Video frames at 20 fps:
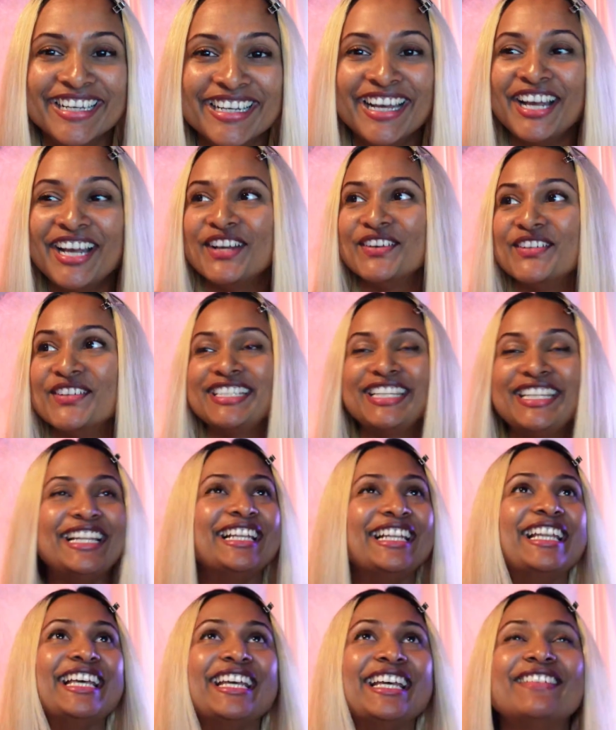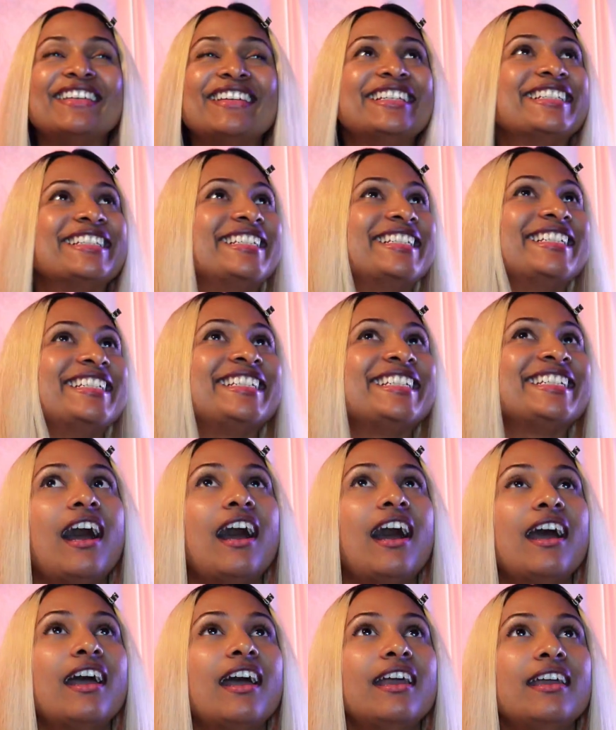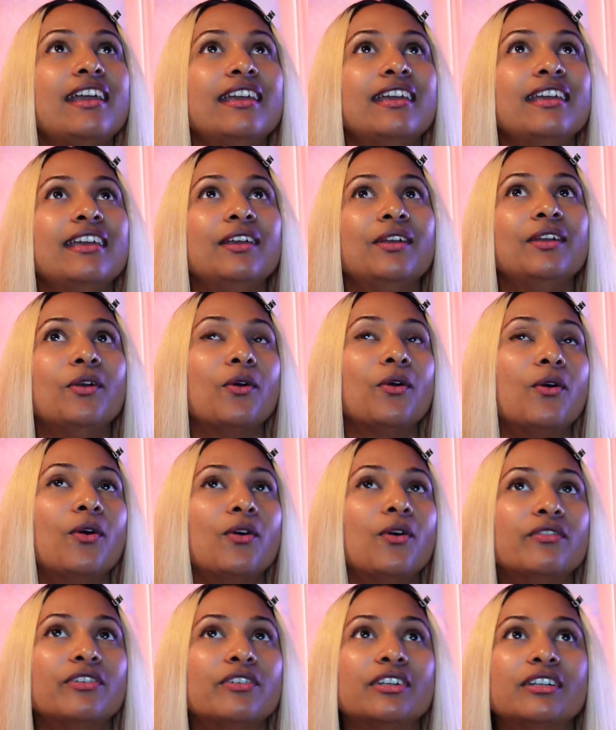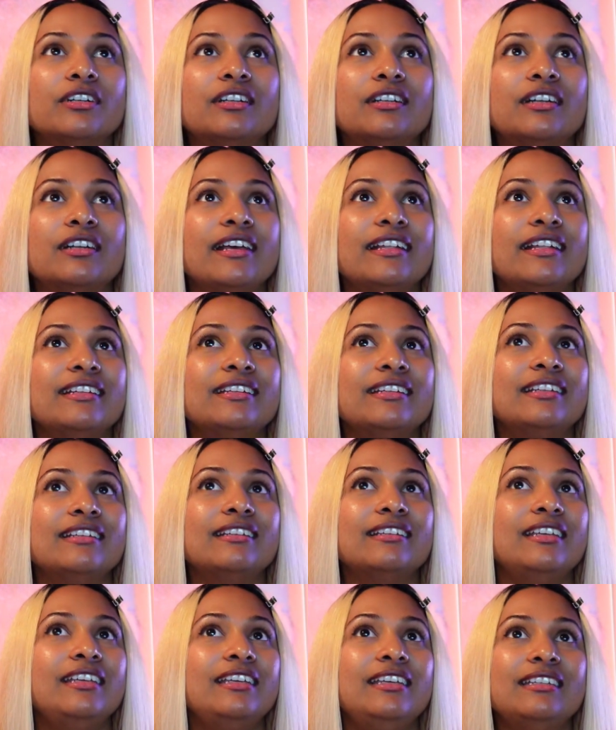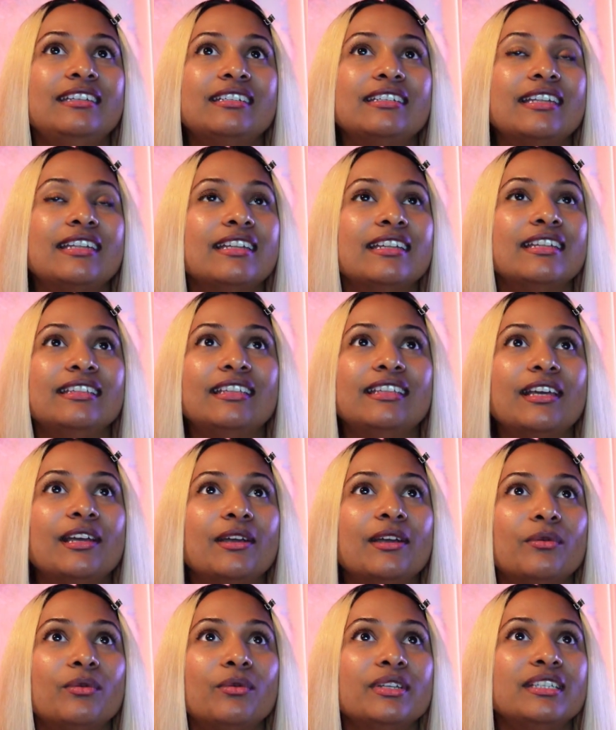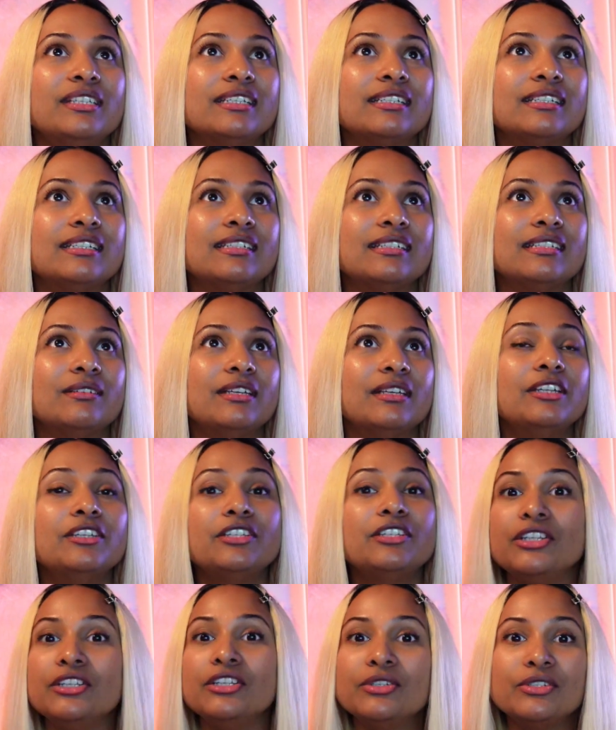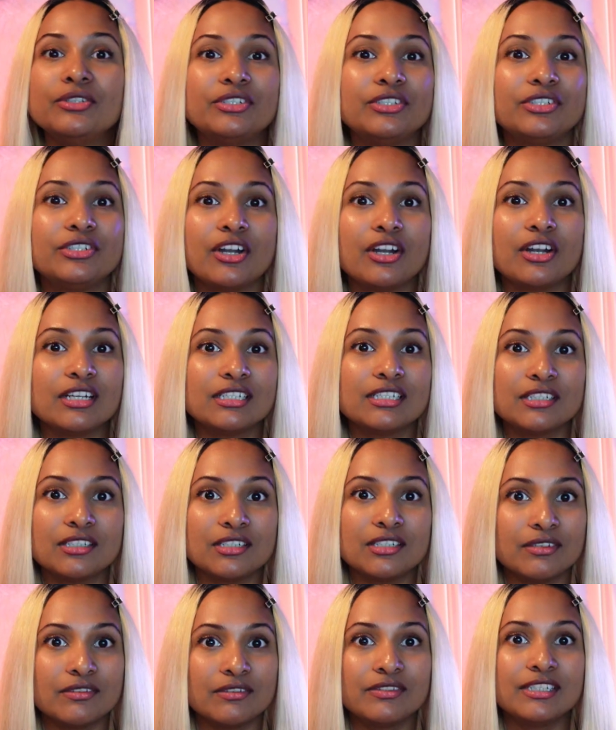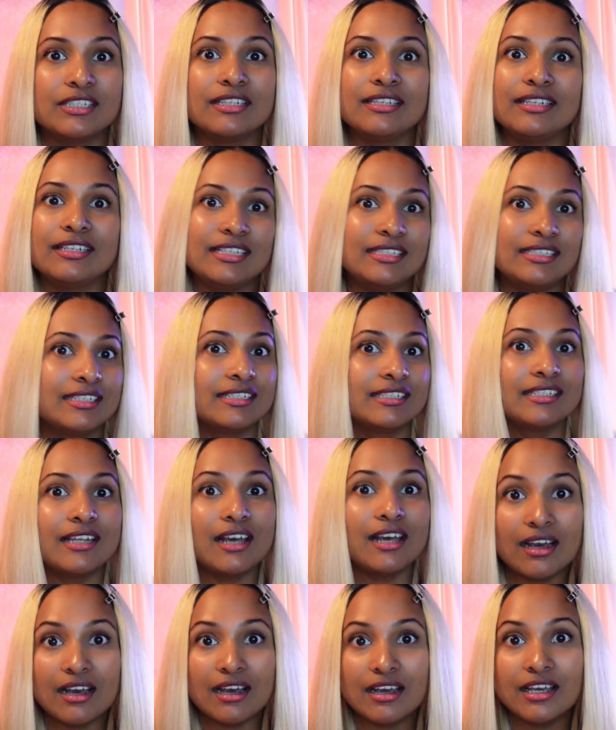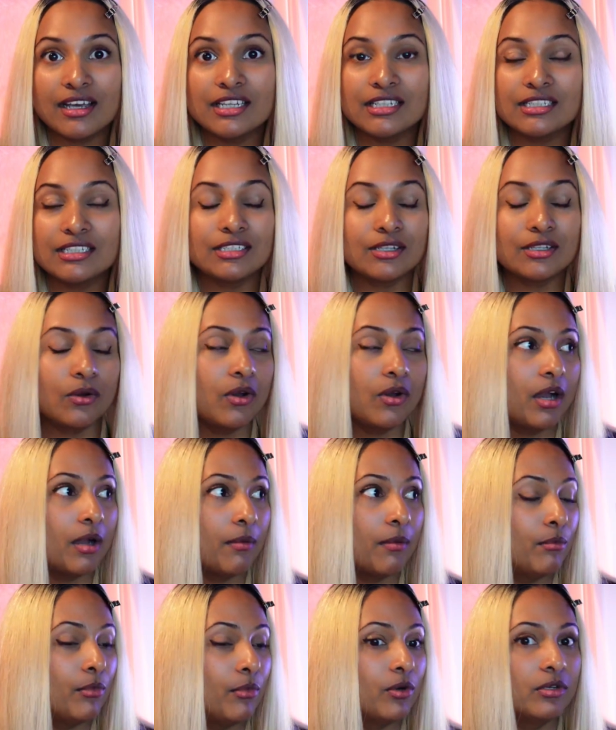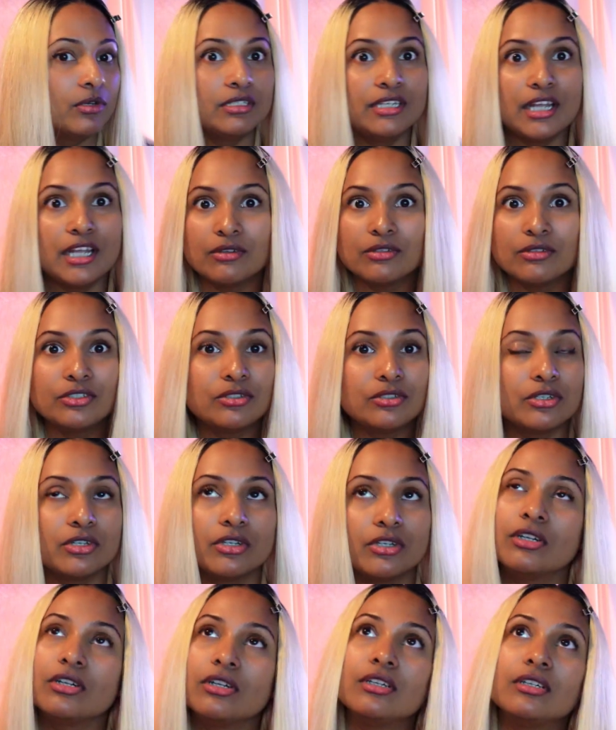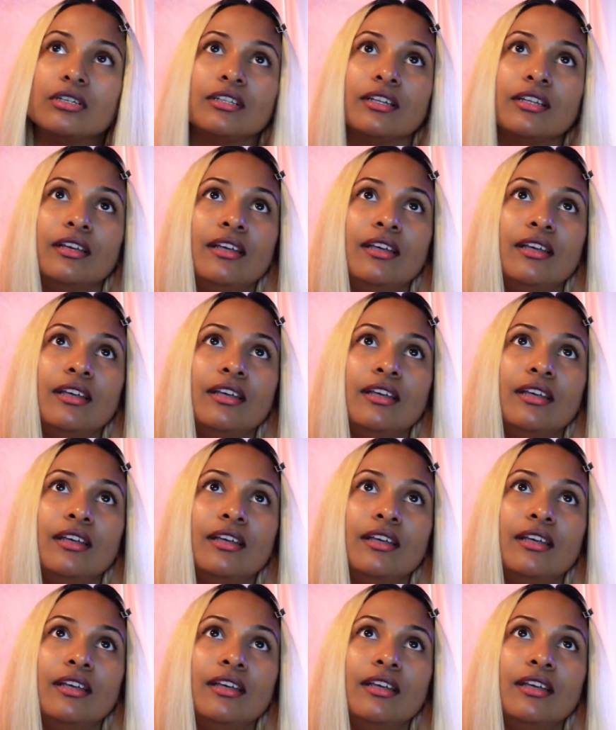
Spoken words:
It was hilarious. I go over and he's standing there. We just introduce ourselves and he says, hi, so humble, down to earth.